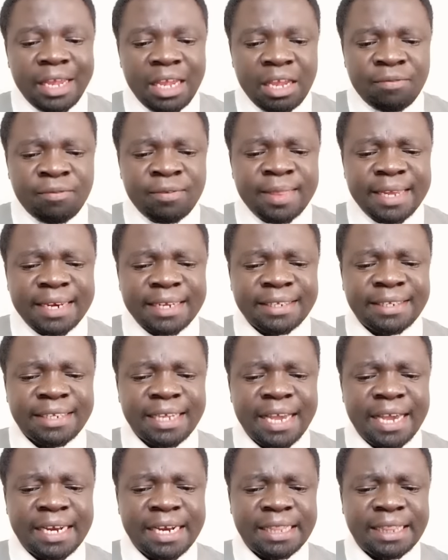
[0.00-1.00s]
if there is
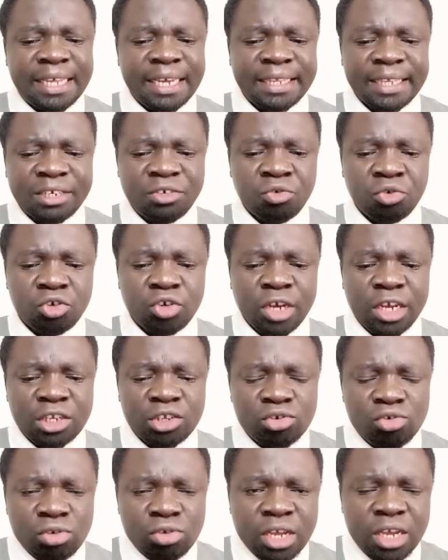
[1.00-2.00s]
anything that Ruto
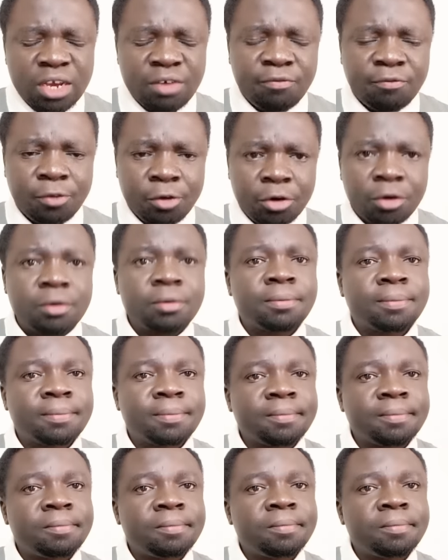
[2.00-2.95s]
is looking for,